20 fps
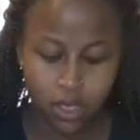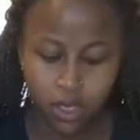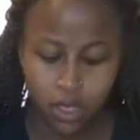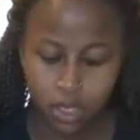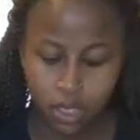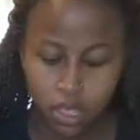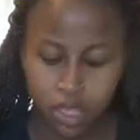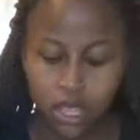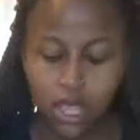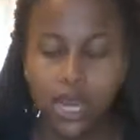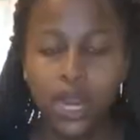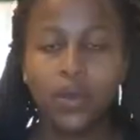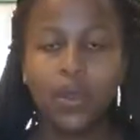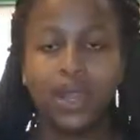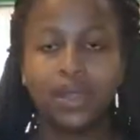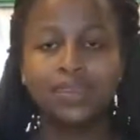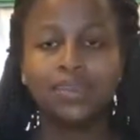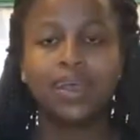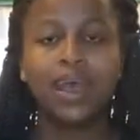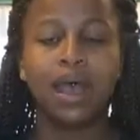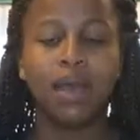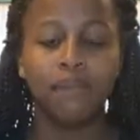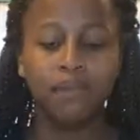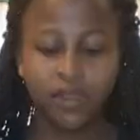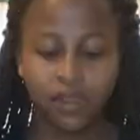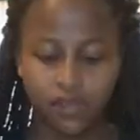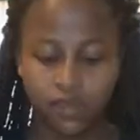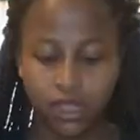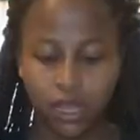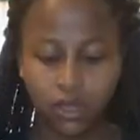You're gonna wanna tap
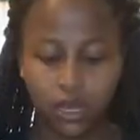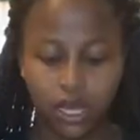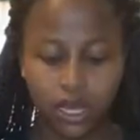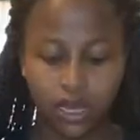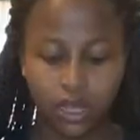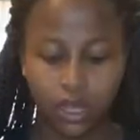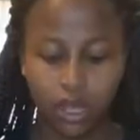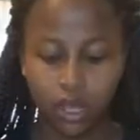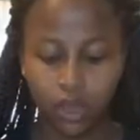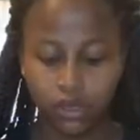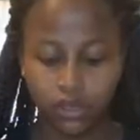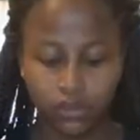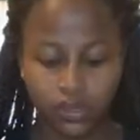this down on the counter.